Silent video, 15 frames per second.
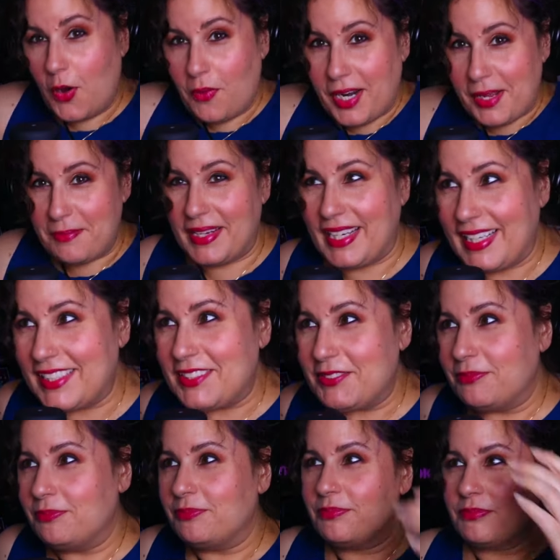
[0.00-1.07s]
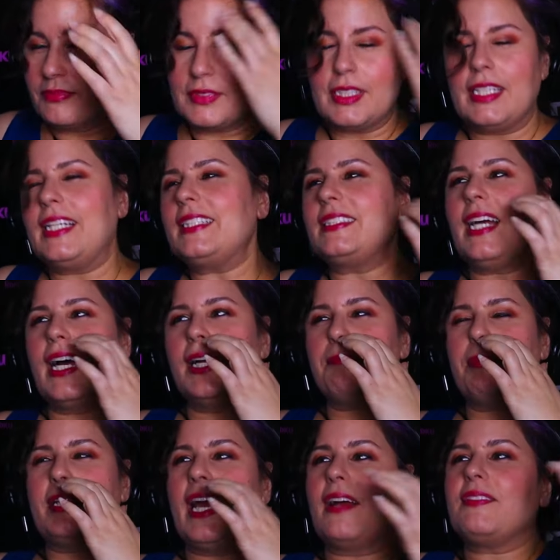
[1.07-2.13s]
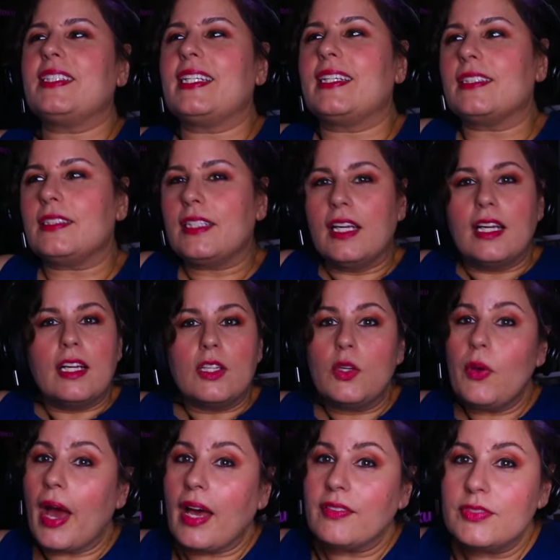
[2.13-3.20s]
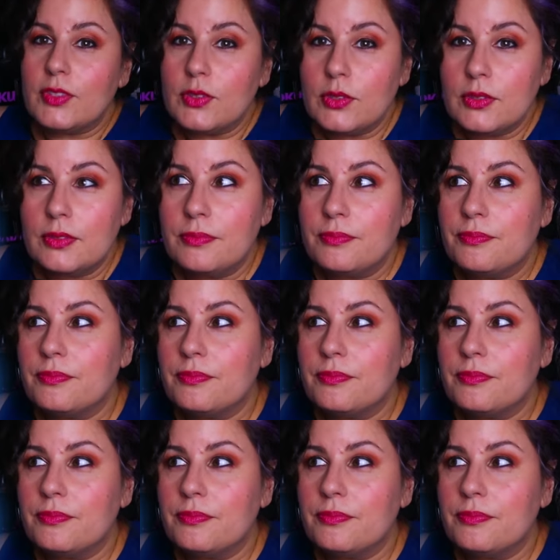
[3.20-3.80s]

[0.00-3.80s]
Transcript: know what I mean? He's not, but you have to. You have to.